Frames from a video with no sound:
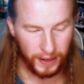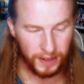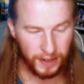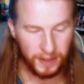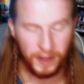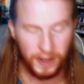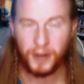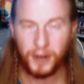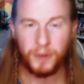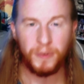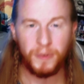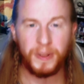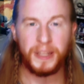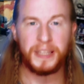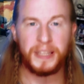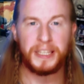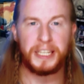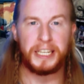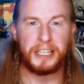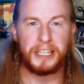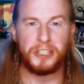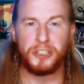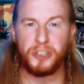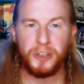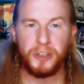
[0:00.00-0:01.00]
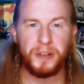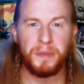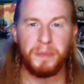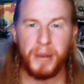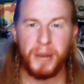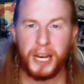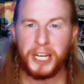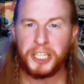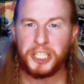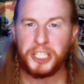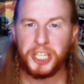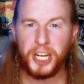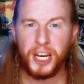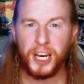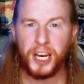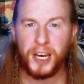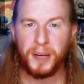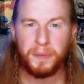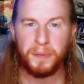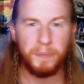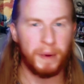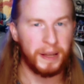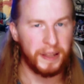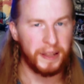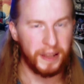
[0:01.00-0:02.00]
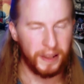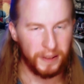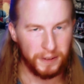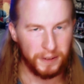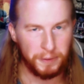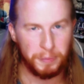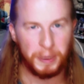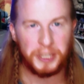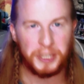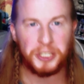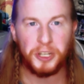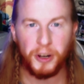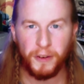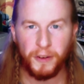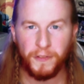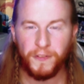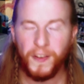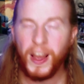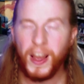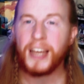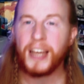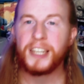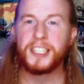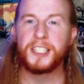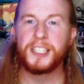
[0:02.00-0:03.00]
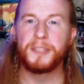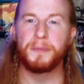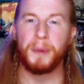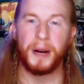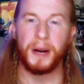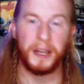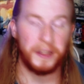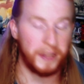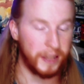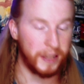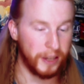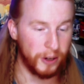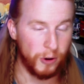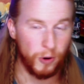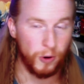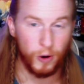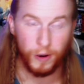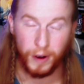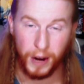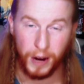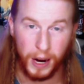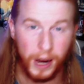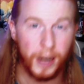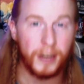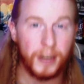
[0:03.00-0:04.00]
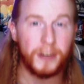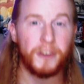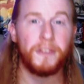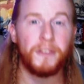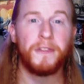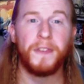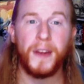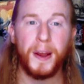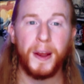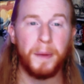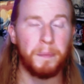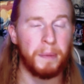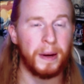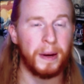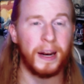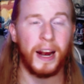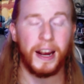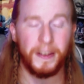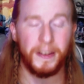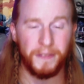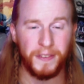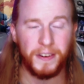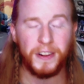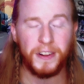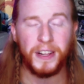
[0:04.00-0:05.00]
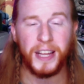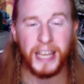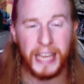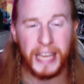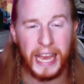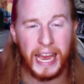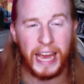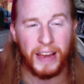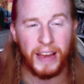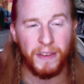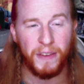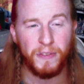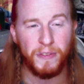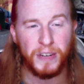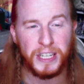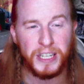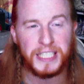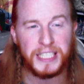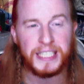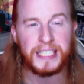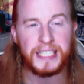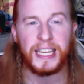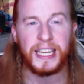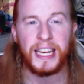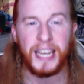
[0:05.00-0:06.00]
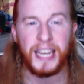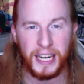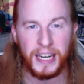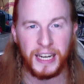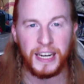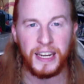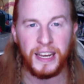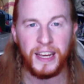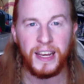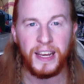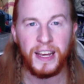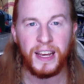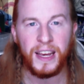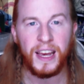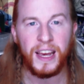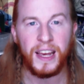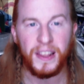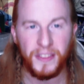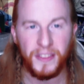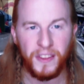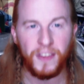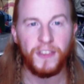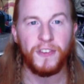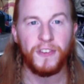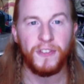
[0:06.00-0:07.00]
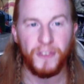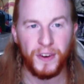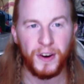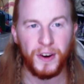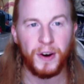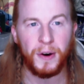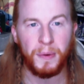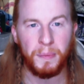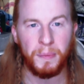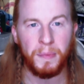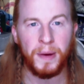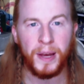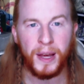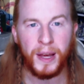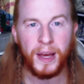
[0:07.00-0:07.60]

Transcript: not only the suitimation, by the special effects, by the choreography, but I feel like every scene in this film